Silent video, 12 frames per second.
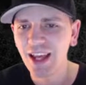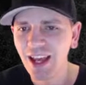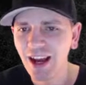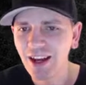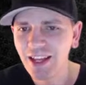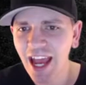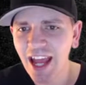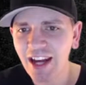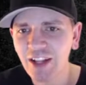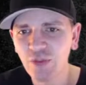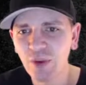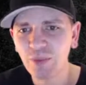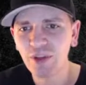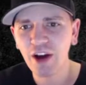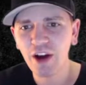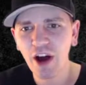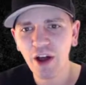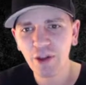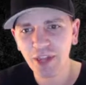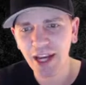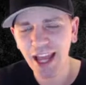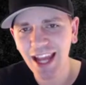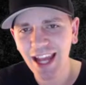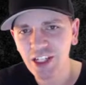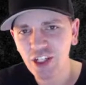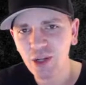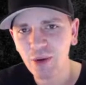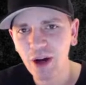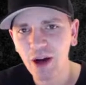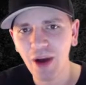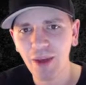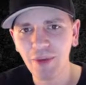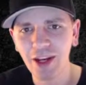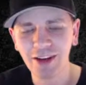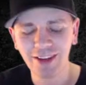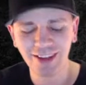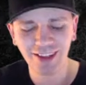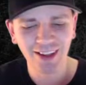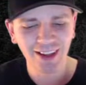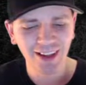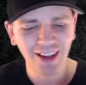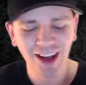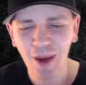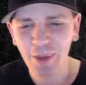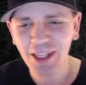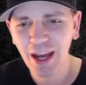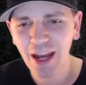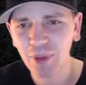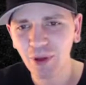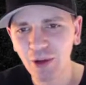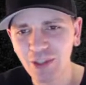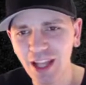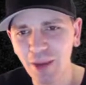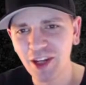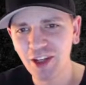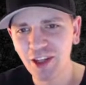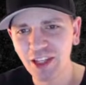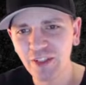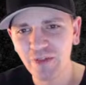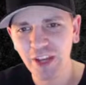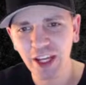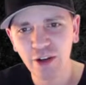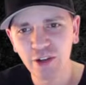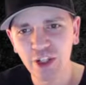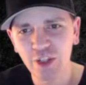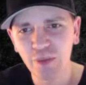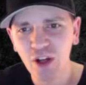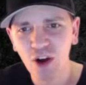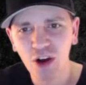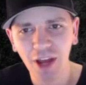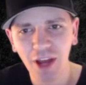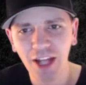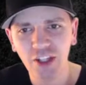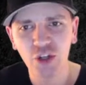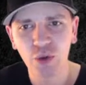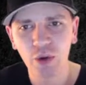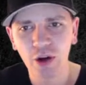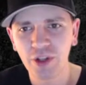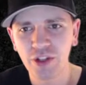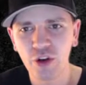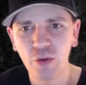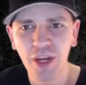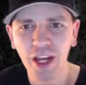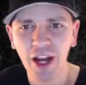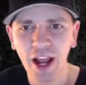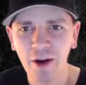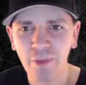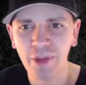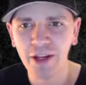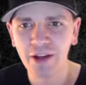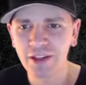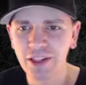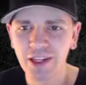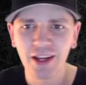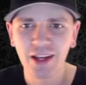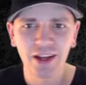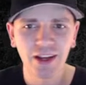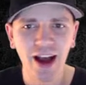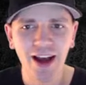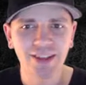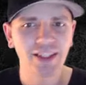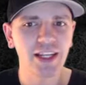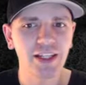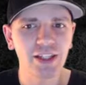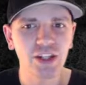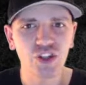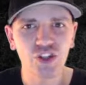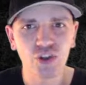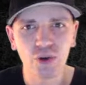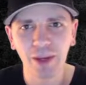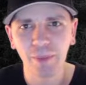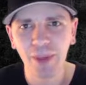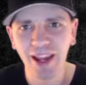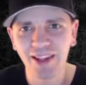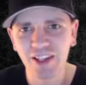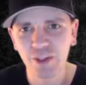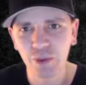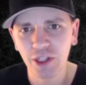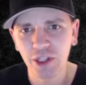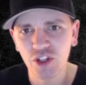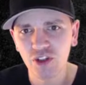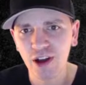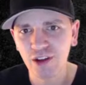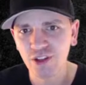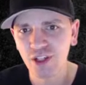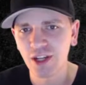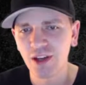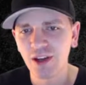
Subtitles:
again, it's from none other than H2O. I mean, comment down below. Tell me, should this video just be called H2O as OP at air? Because, guys, he's destroying bases with this strategy.